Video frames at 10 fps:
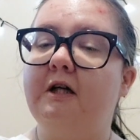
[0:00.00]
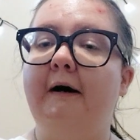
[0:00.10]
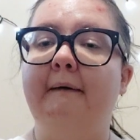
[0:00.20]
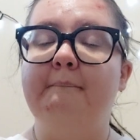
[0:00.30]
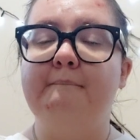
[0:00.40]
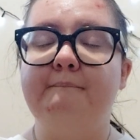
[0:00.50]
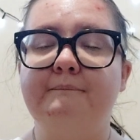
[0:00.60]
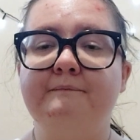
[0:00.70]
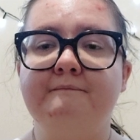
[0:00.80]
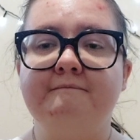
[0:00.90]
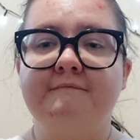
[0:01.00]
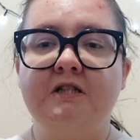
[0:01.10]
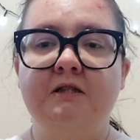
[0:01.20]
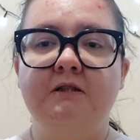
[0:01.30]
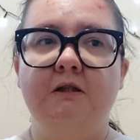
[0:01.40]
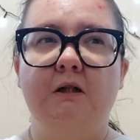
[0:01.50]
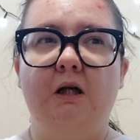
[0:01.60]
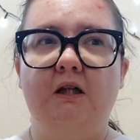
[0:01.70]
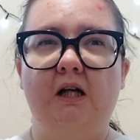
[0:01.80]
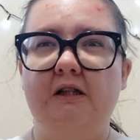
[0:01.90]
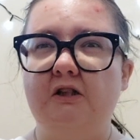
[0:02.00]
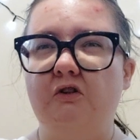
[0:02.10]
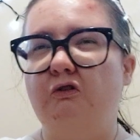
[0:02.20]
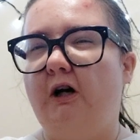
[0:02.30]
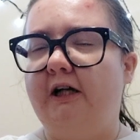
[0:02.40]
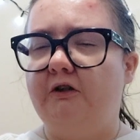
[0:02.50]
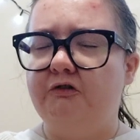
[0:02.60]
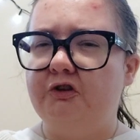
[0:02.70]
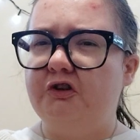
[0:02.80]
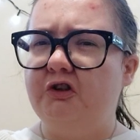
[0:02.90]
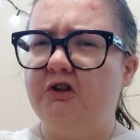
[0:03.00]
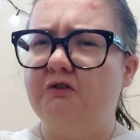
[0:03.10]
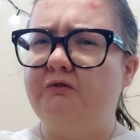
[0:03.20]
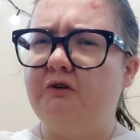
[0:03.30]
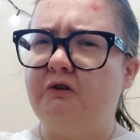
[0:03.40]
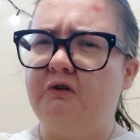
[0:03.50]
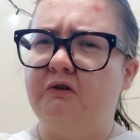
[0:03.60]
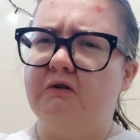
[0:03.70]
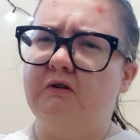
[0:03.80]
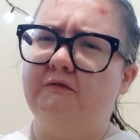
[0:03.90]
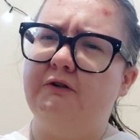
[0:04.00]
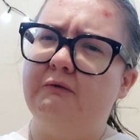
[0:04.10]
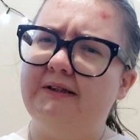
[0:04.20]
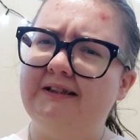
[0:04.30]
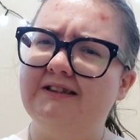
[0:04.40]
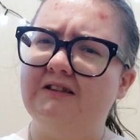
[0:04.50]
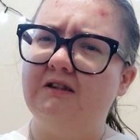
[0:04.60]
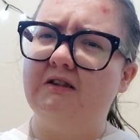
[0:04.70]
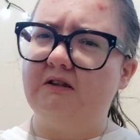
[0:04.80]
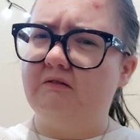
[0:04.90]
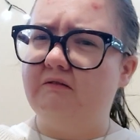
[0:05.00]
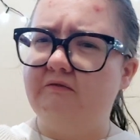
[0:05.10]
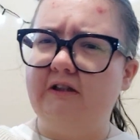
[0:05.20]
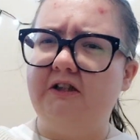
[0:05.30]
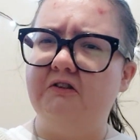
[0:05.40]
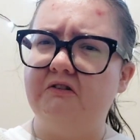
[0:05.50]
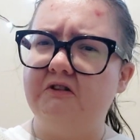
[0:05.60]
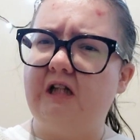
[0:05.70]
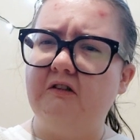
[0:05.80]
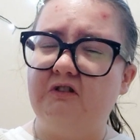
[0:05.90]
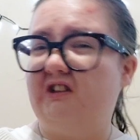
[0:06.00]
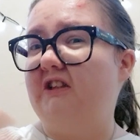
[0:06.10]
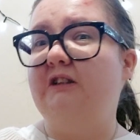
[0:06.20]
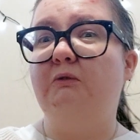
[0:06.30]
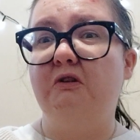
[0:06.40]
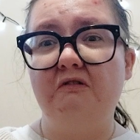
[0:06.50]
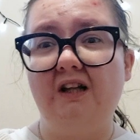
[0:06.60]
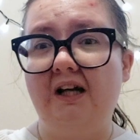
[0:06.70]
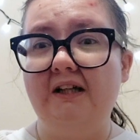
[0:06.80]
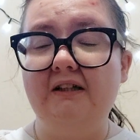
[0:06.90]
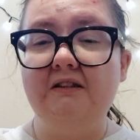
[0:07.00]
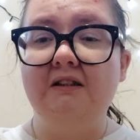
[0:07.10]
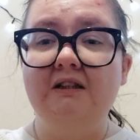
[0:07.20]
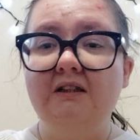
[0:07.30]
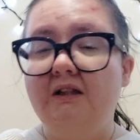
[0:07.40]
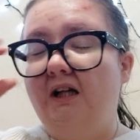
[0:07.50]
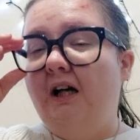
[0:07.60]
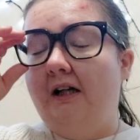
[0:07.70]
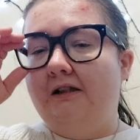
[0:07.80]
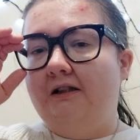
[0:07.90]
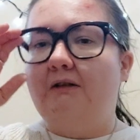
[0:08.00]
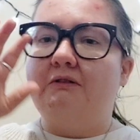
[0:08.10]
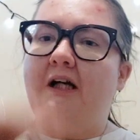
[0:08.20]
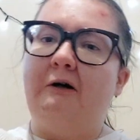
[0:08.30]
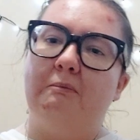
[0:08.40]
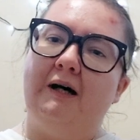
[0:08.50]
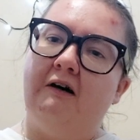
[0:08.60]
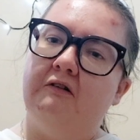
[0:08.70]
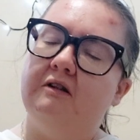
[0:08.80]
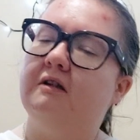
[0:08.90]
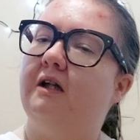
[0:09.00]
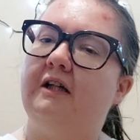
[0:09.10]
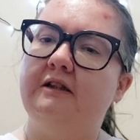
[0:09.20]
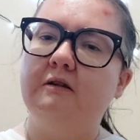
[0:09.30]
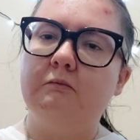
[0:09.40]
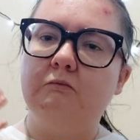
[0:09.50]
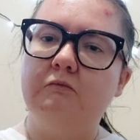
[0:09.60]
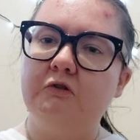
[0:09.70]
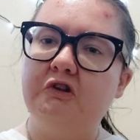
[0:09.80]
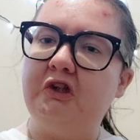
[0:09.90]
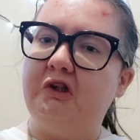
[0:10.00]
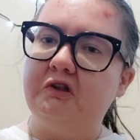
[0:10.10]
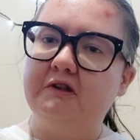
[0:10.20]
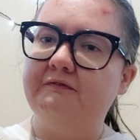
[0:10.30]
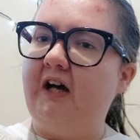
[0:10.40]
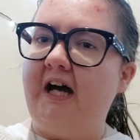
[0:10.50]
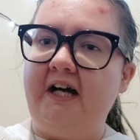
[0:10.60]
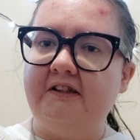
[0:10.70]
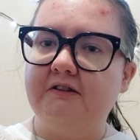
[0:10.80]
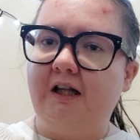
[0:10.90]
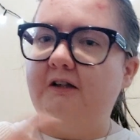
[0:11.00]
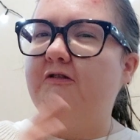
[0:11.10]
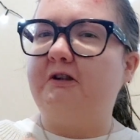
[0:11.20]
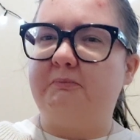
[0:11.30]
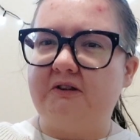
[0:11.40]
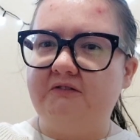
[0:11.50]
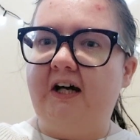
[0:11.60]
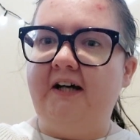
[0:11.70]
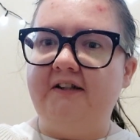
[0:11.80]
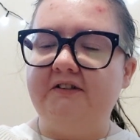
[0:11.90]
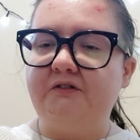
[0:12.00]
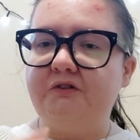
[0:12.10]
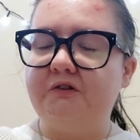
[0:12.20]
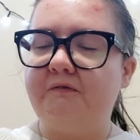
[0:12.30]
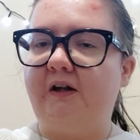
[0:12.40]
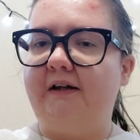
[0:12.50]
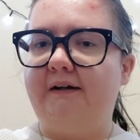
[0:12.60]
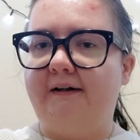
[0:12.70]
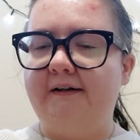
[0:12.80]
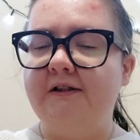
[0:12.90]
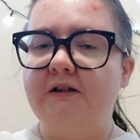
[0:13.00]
And I did try going to church for a few weeks as a really young child to see what it was like. And then I would help out at like church fairs, like Christmas fairs and stuff like that.